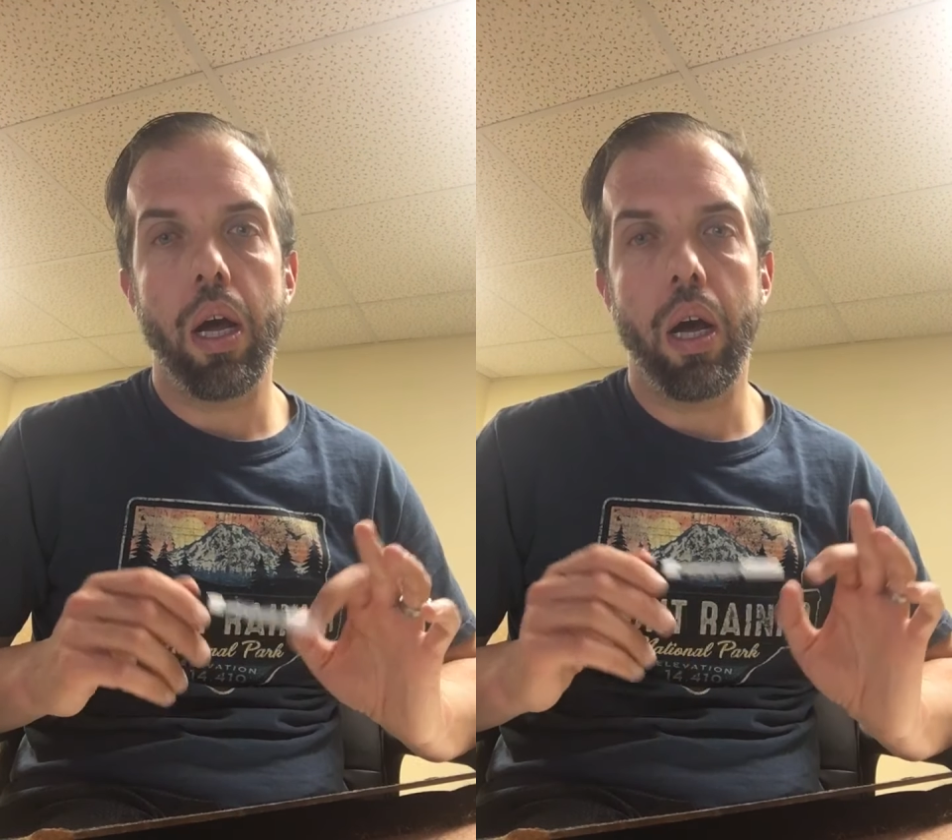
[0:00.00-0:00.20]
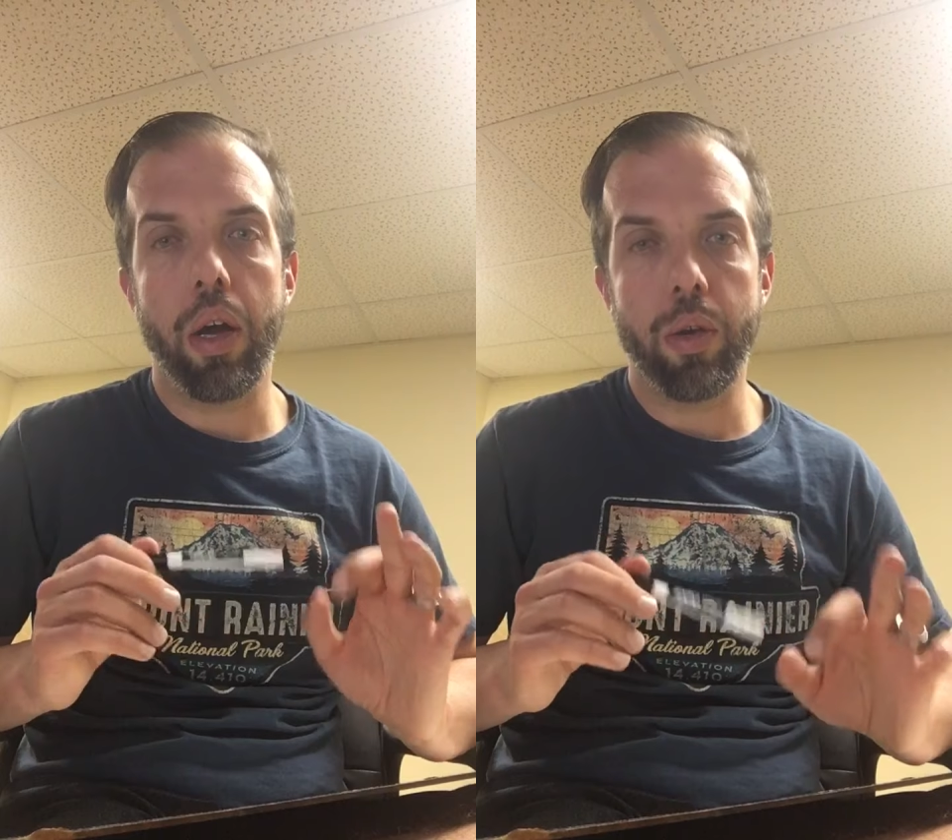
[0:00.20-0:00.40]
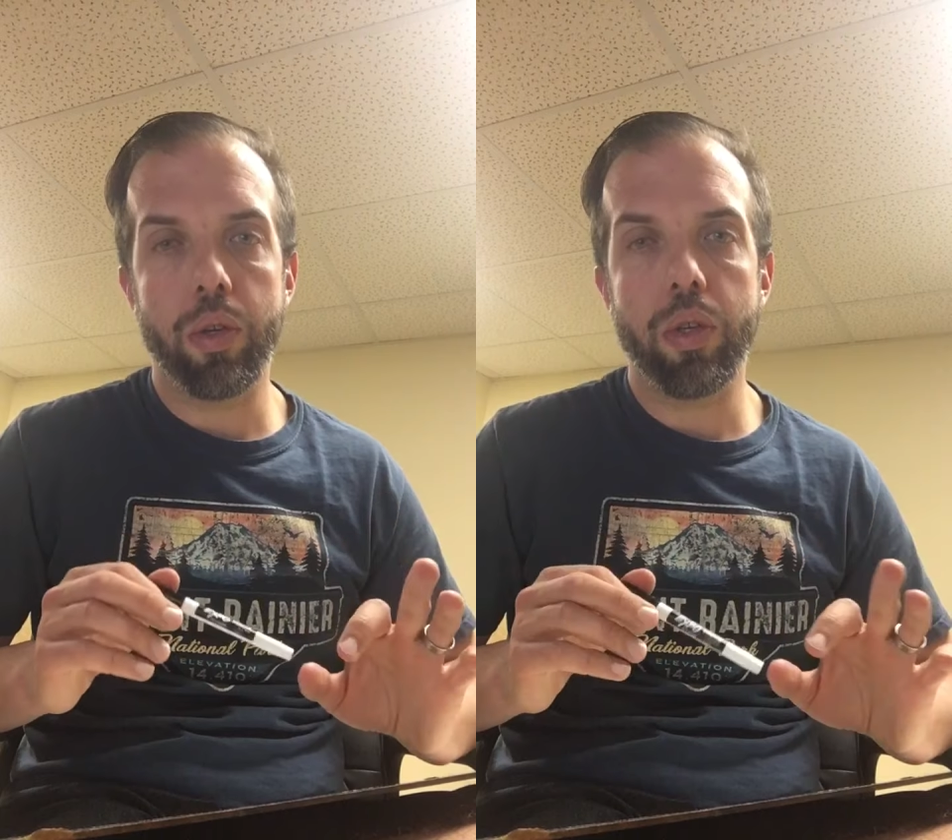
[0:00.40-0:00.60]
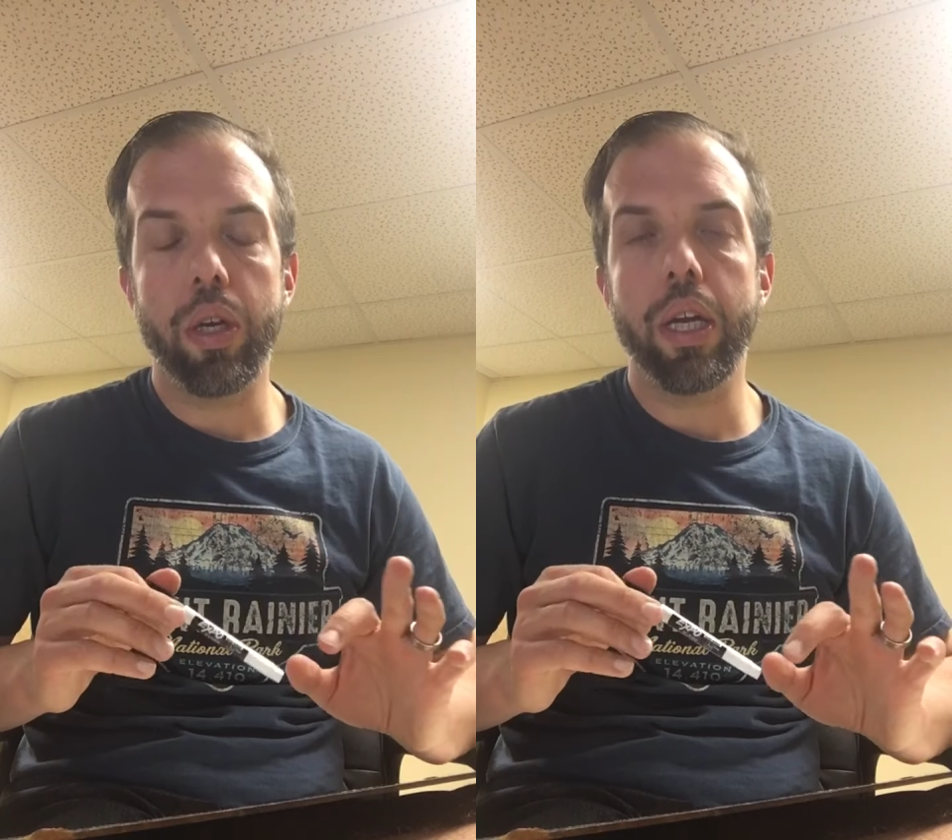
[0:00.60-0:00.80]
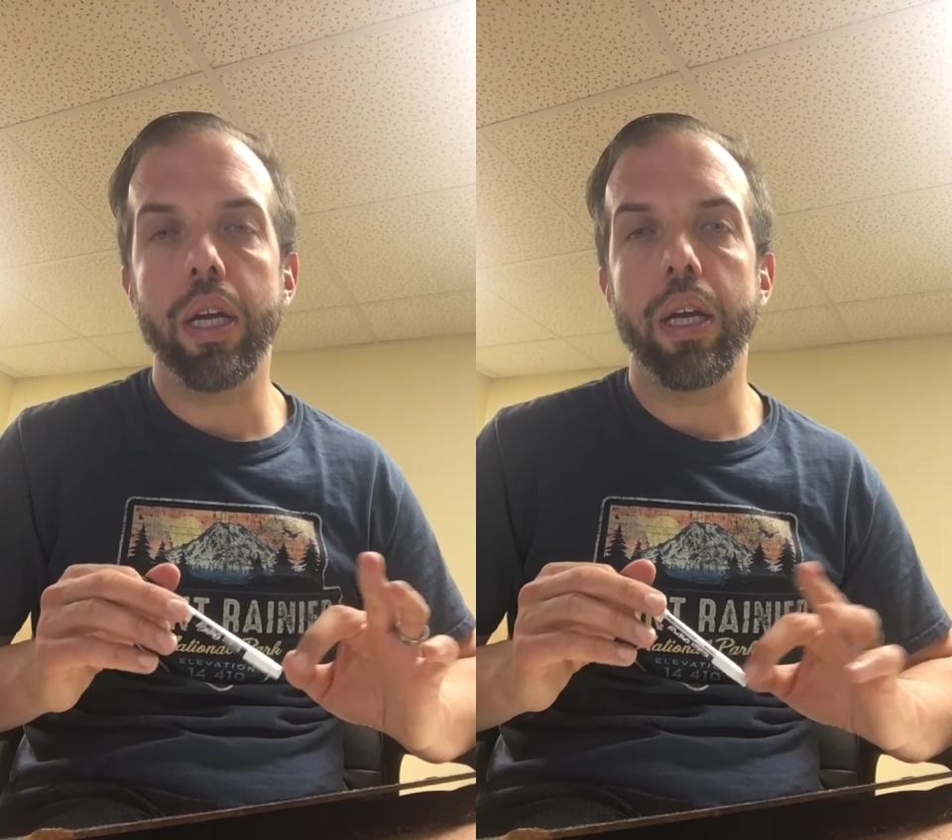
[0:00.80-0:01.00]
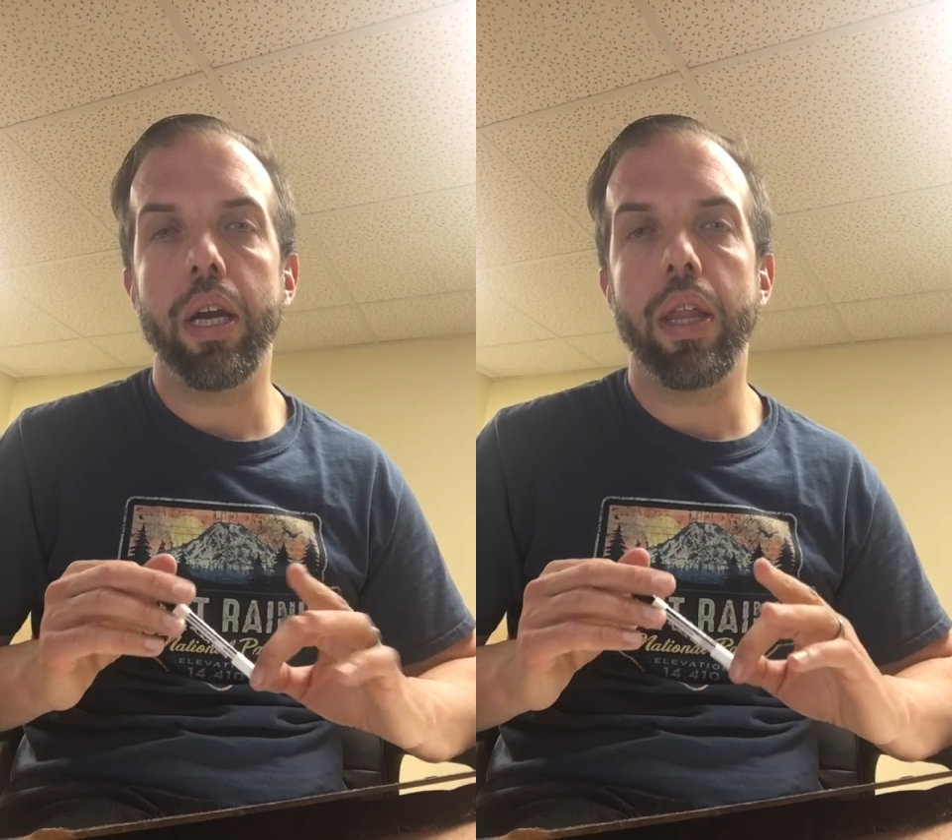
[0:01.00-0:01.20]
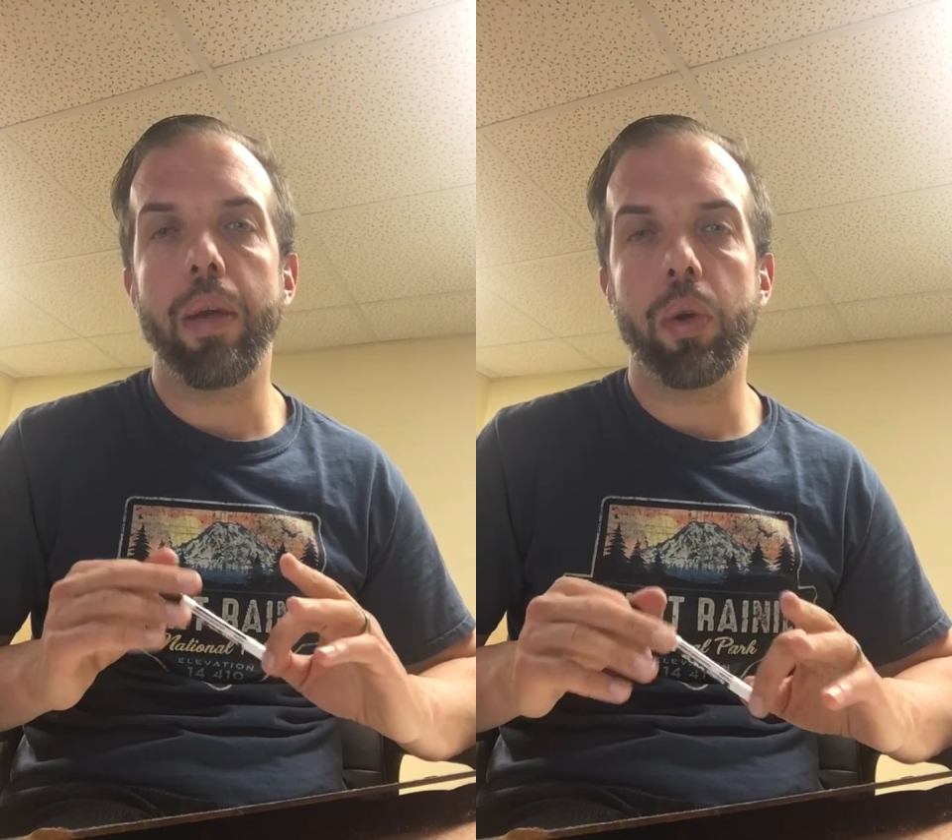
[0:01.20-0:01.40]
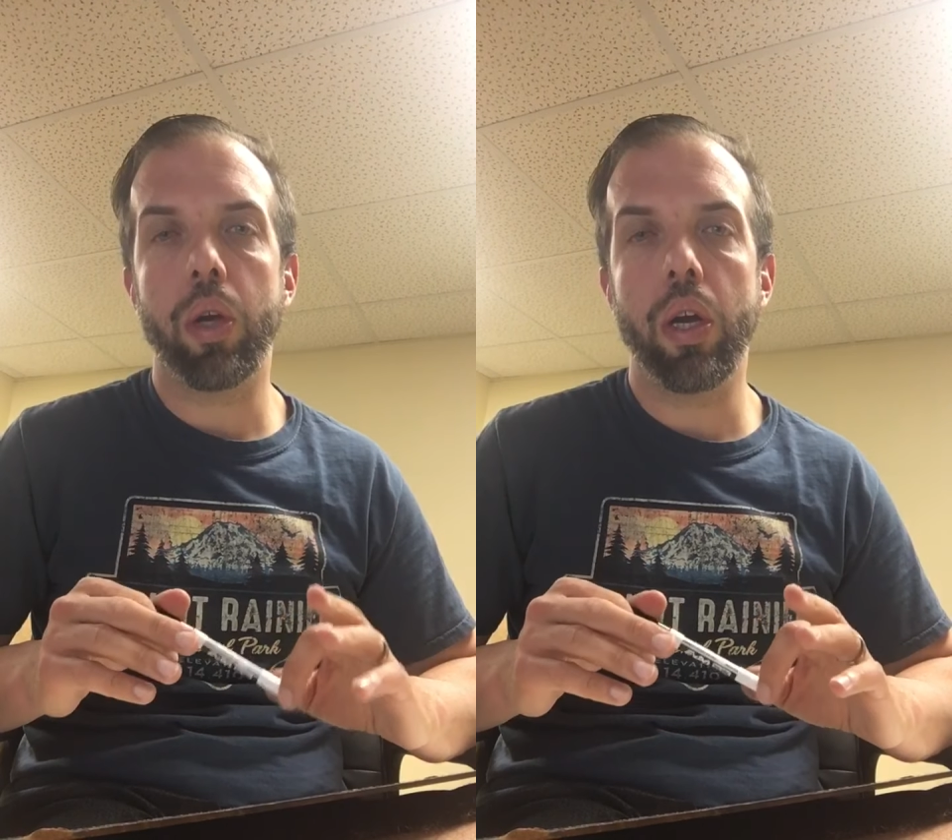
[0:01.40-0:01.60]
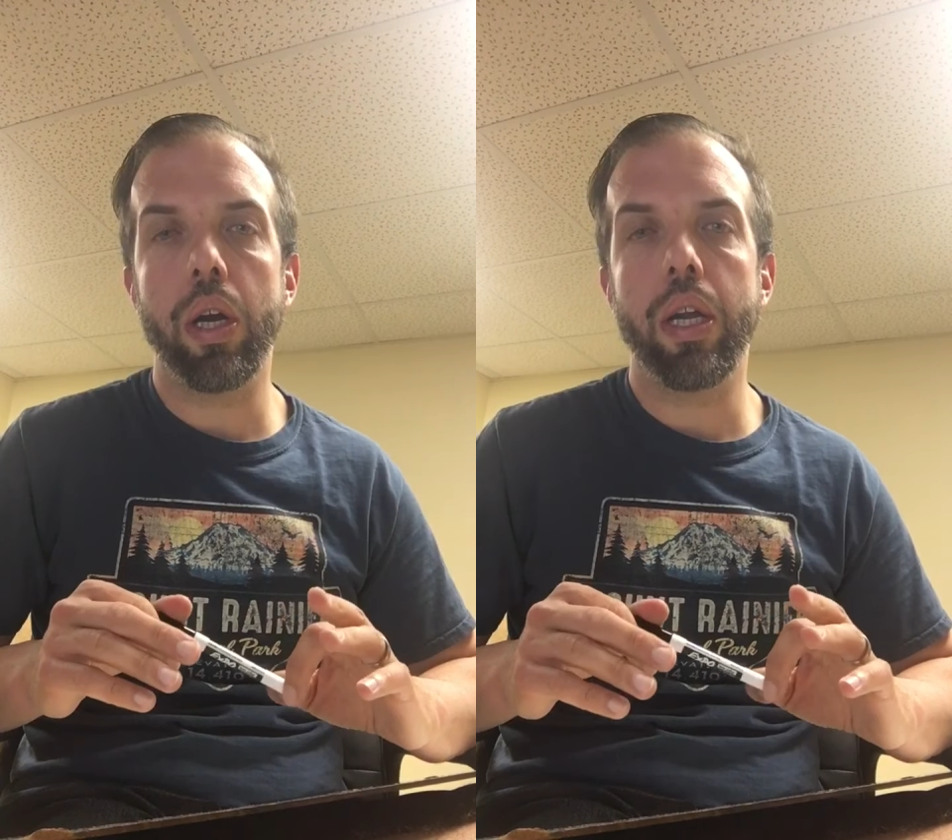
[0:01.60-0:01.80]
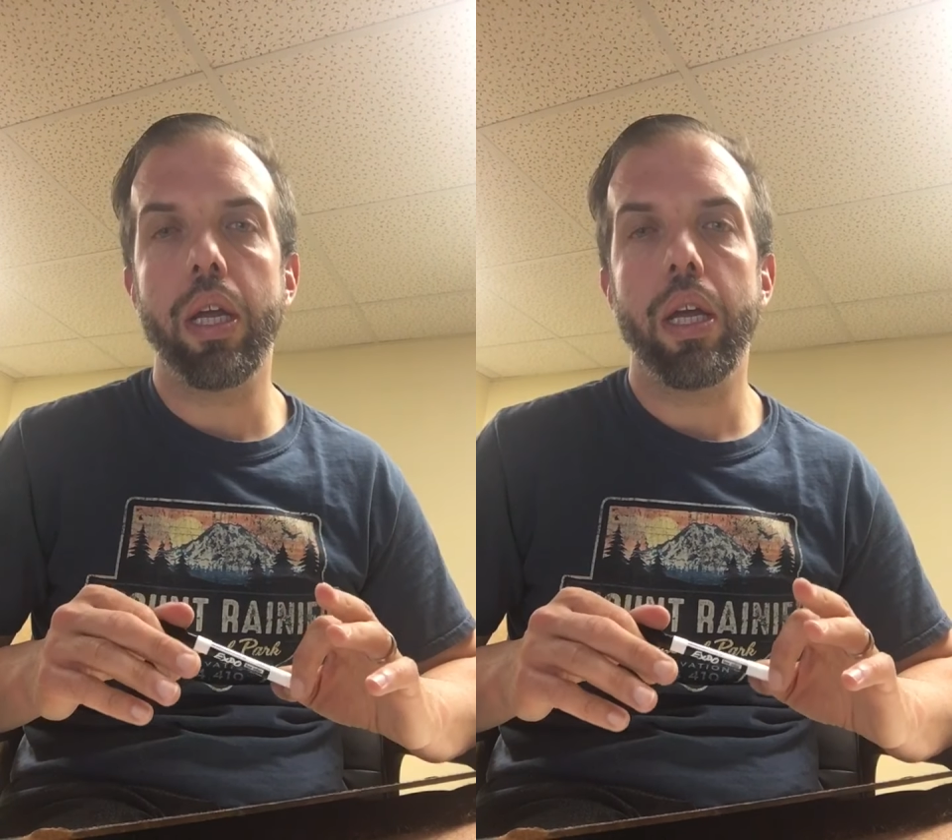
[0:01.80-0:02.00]
understood it and they were
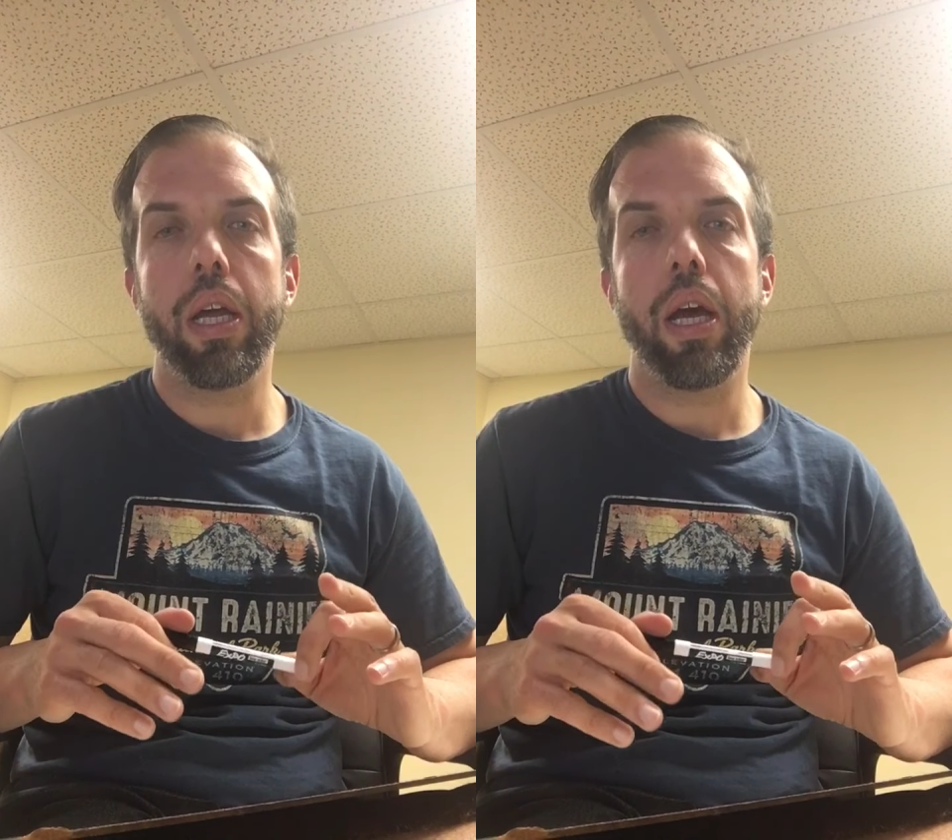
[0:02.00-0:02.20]
good.